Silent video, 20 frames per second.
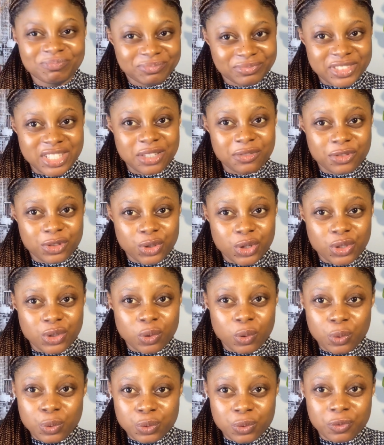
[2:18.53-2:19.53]
This video is
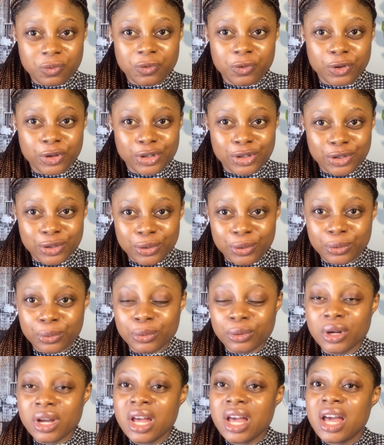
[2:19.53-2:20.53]
also for
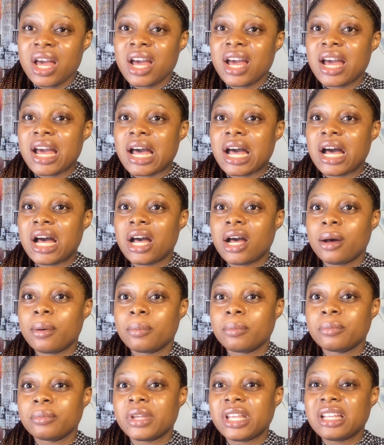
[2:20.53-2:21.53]
you.
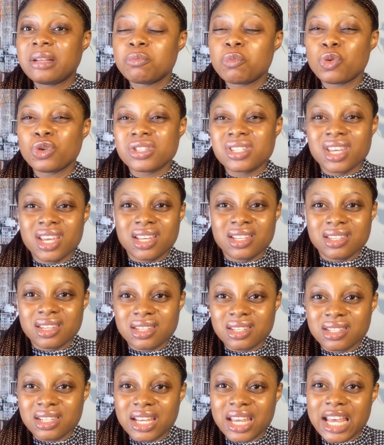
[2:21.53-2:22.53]
In most
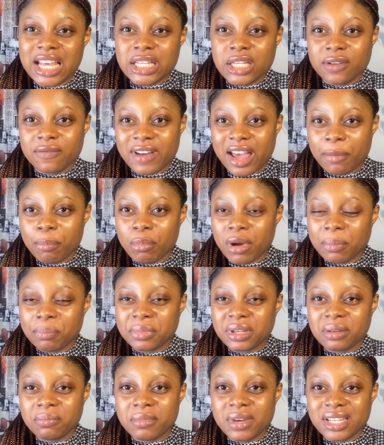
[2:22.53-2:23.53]
cases it's a case of
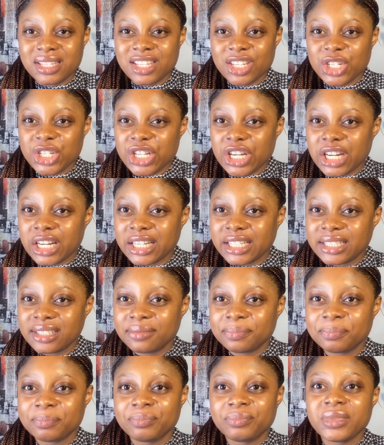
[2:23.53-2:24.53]
hyperpigmentation,
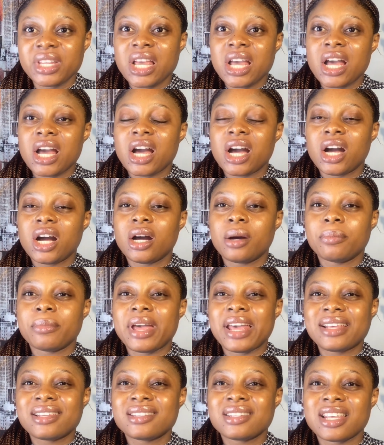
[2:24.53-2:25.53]

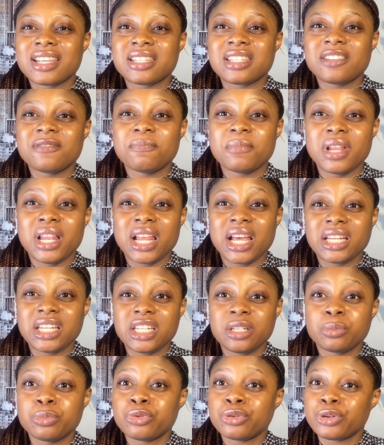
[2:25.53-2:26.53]
excessive
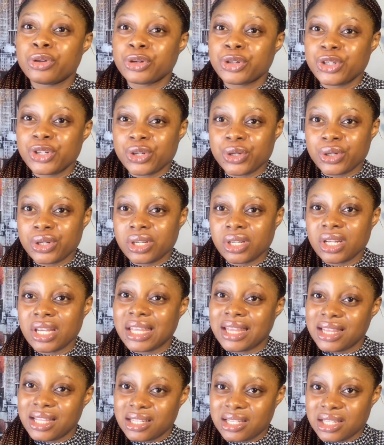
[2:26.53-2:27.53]
melanin production
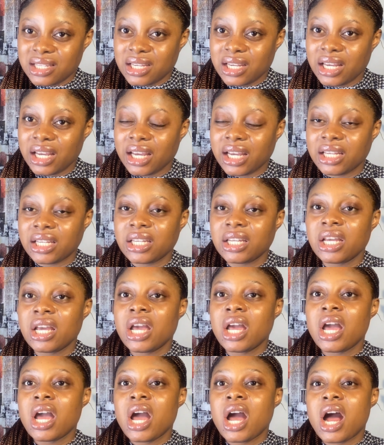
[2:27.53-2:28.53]
in the skin,
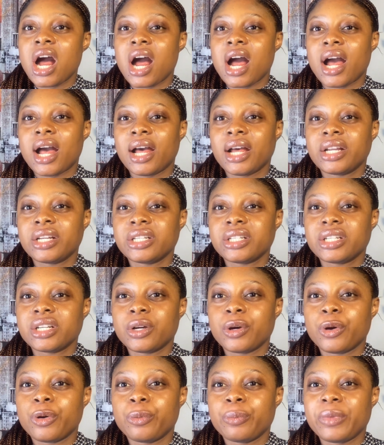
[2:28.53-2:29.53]
and
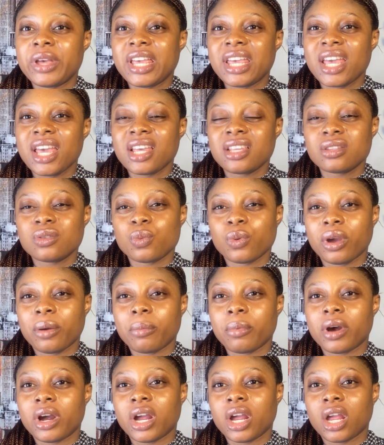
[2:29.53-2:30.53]
a case
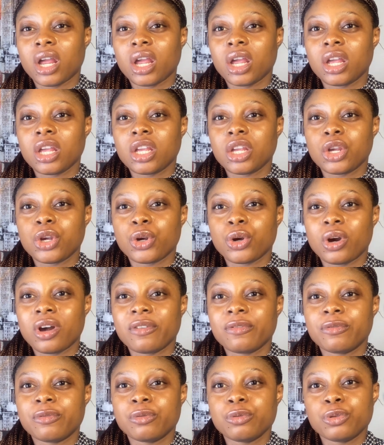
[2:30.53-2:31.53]
whereby you
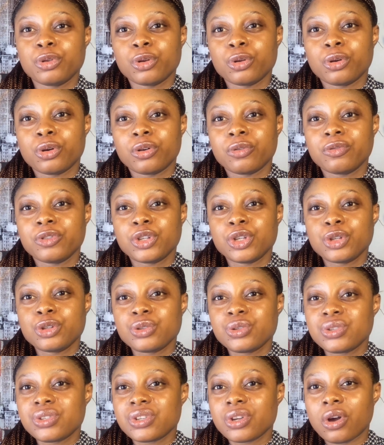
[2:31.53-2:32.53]
have
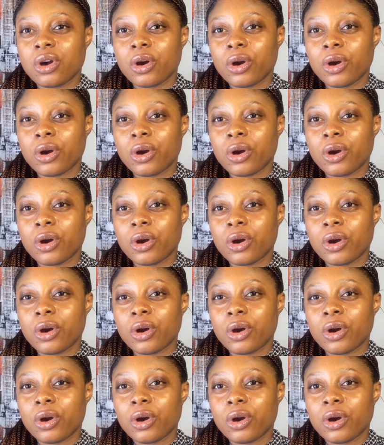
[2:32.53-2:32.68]
used